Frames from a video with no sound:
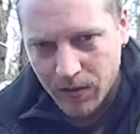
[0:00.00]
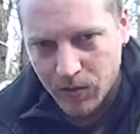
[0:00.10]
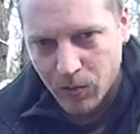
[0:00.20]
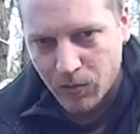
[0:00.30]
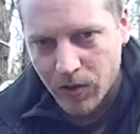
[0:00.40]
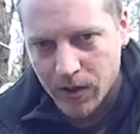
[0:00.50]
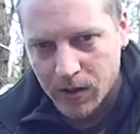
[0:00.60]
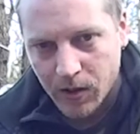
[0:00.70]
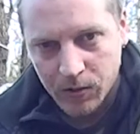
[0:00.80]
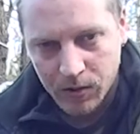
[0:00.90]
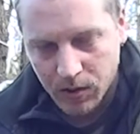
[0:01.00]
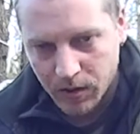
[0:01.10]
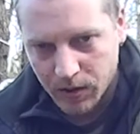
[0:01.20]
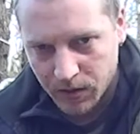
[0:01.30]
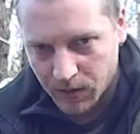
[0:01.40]
if you're really close,
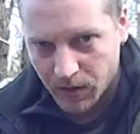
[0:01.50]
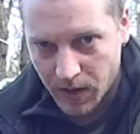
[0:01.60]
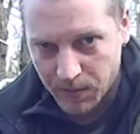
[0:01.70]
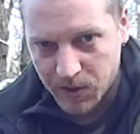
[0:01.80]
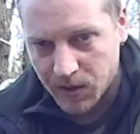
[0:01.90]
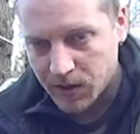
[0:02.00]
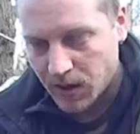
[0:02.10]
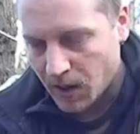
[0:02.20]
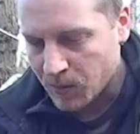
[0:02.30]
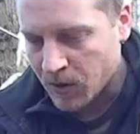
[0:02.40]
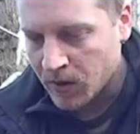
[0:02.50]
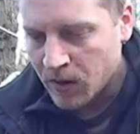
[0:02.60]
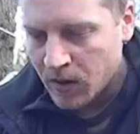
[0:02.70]
like I am to this camera,